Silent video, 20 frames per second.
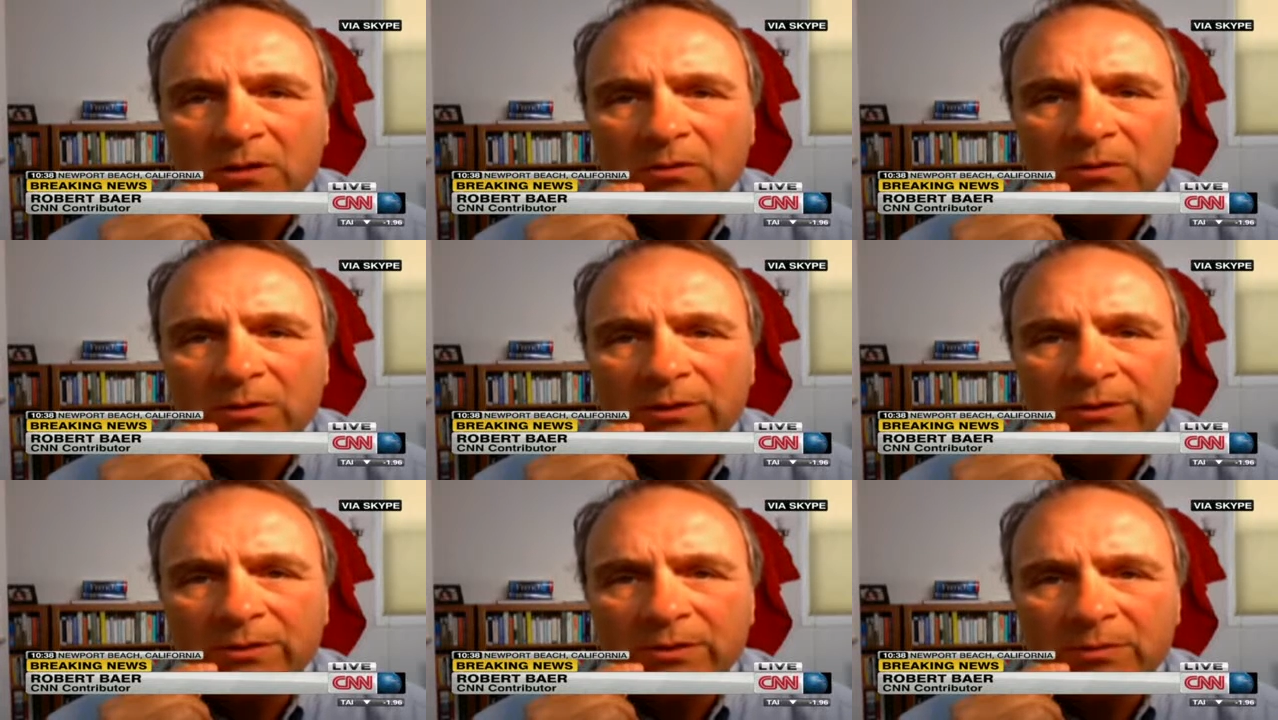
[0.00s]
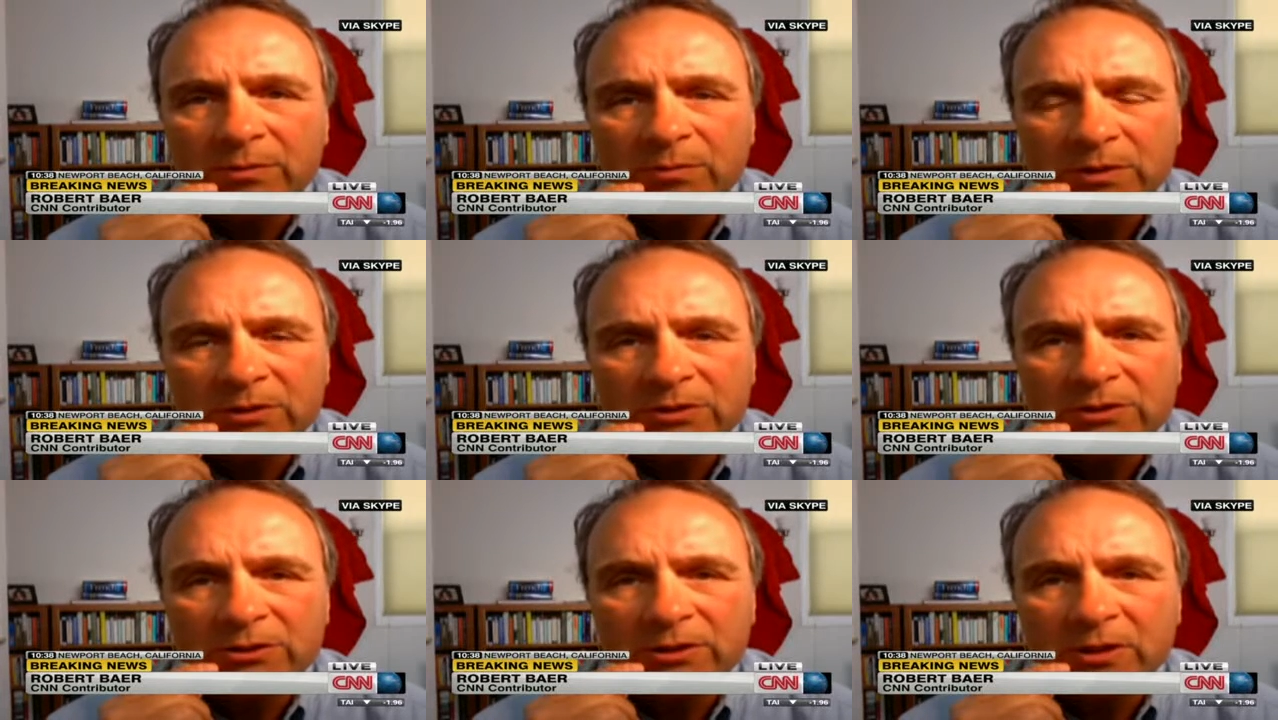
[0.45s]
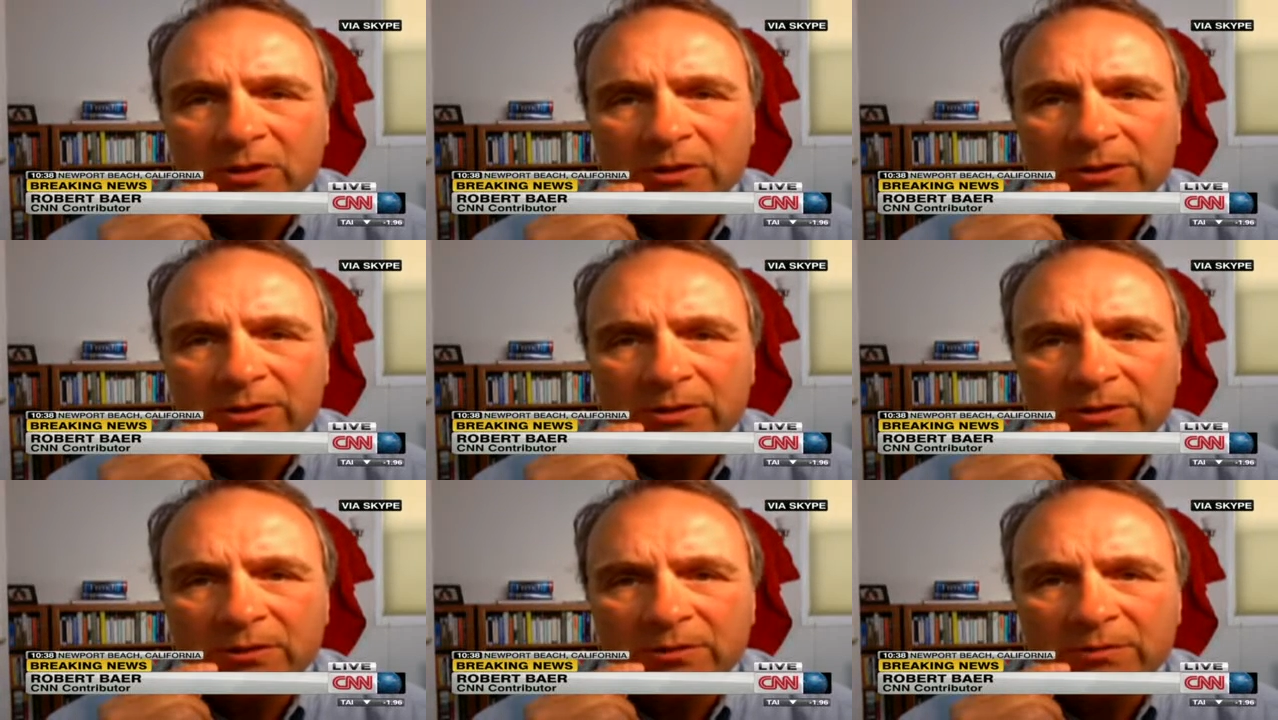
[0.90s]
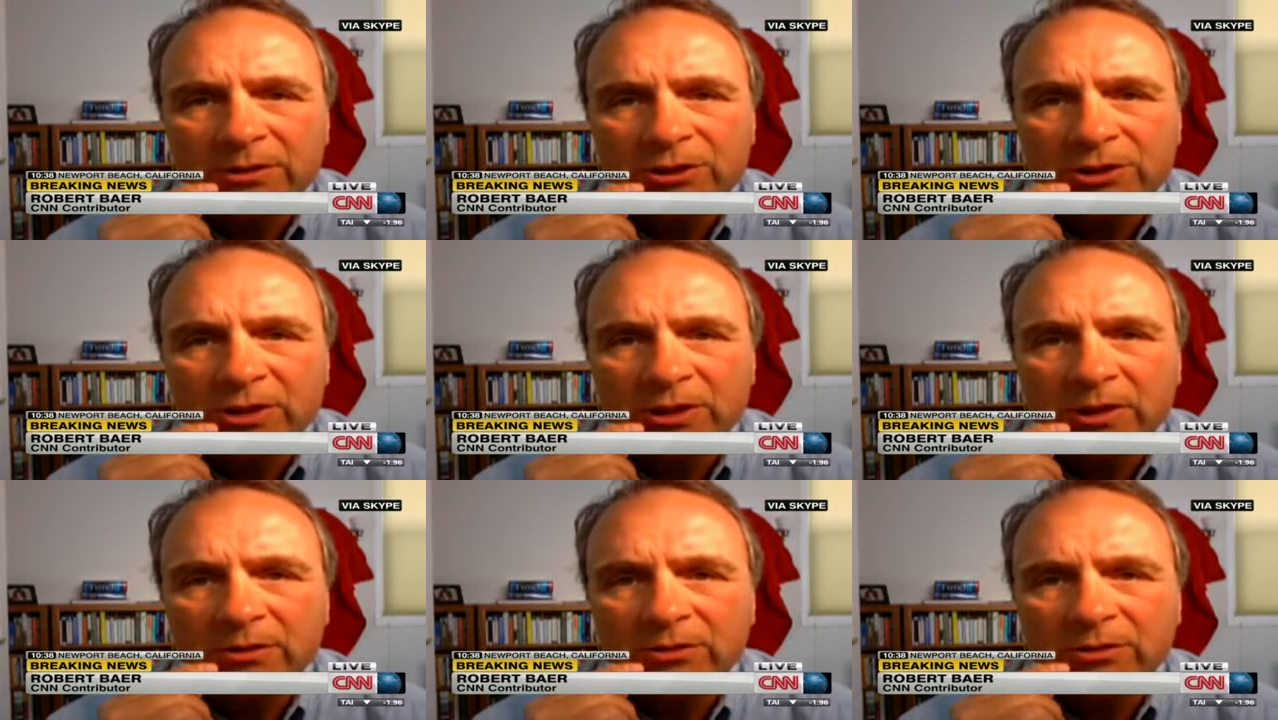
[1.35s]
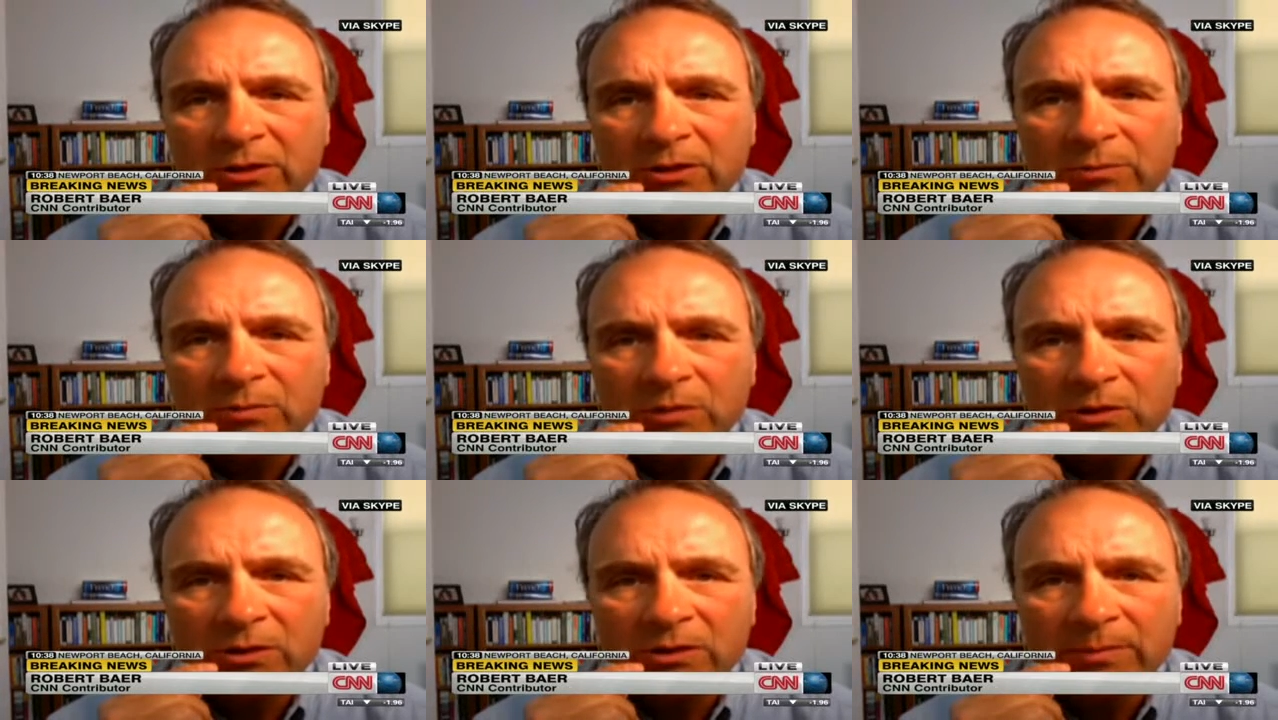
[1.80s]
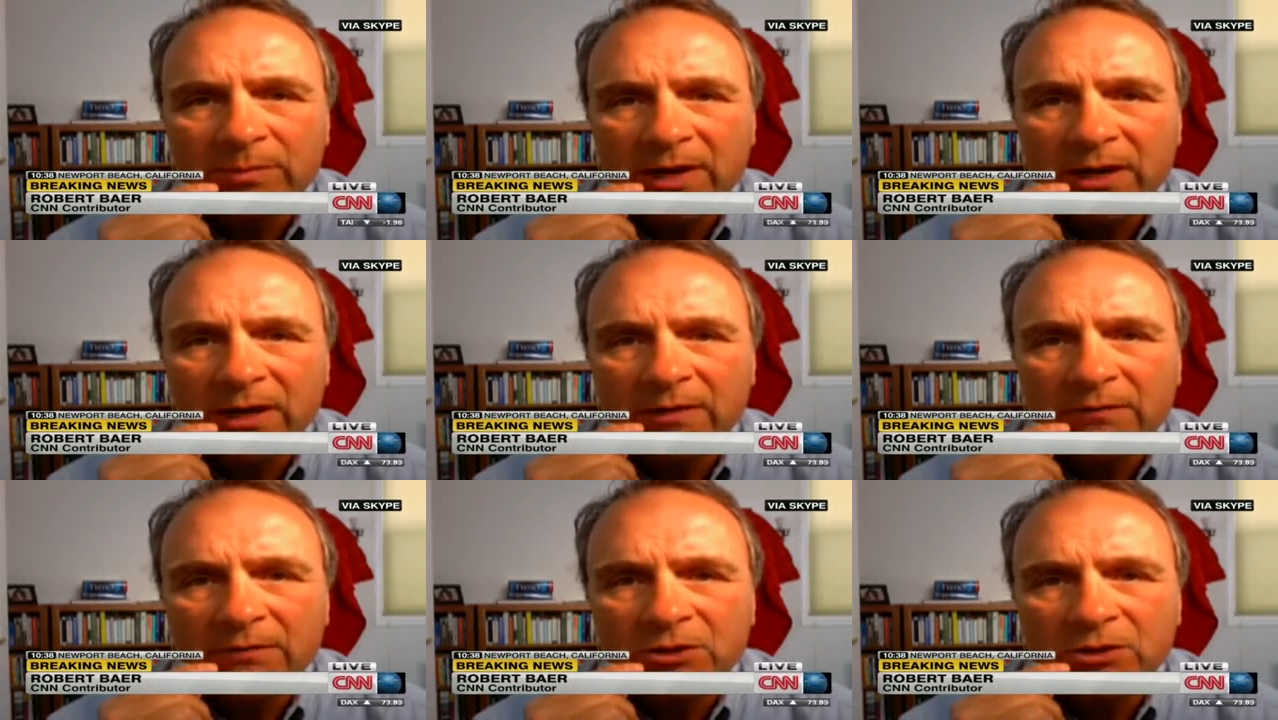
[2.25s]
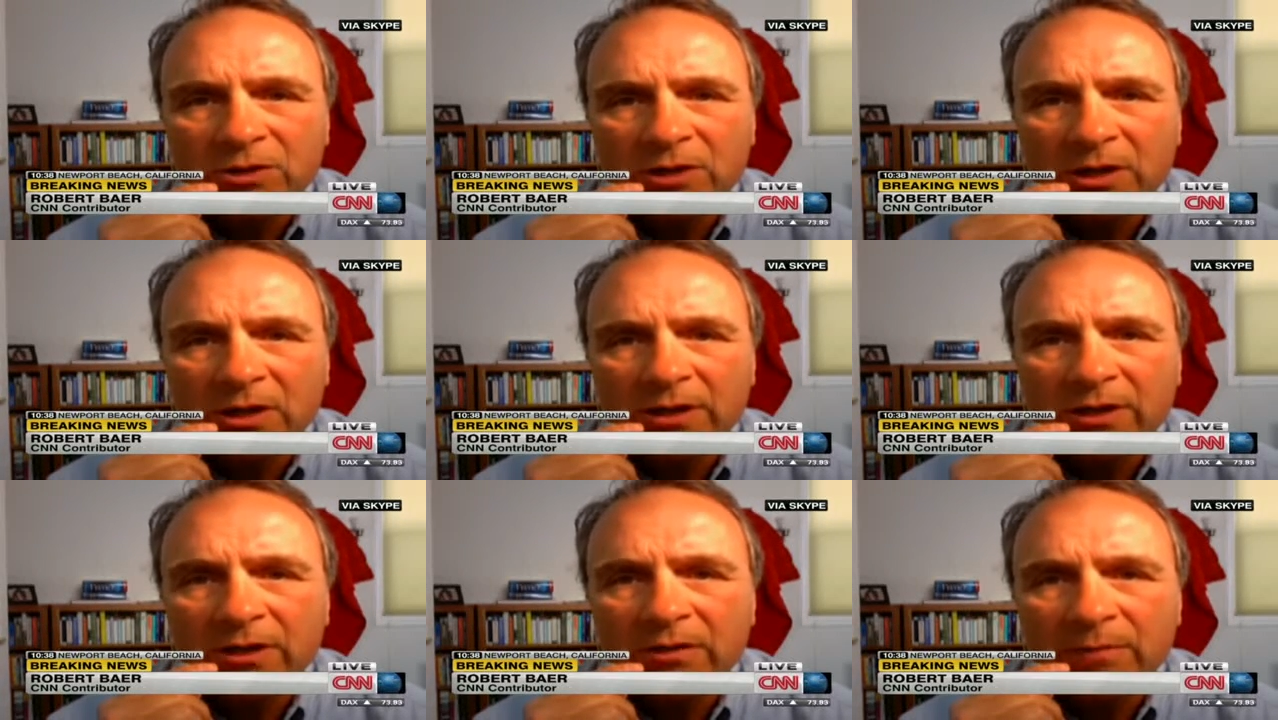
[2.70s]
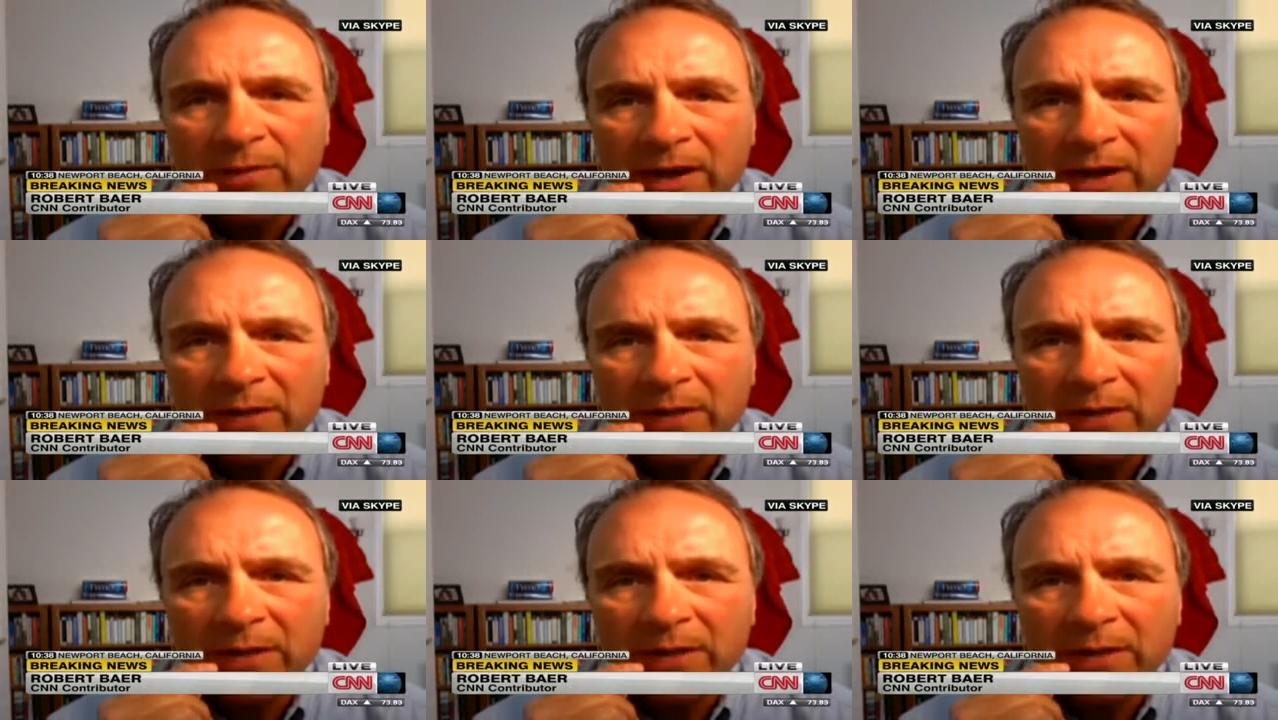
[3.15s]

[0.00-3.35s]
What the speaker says: or you can put this in an artillery shell. You can put it in the back of a truck, in a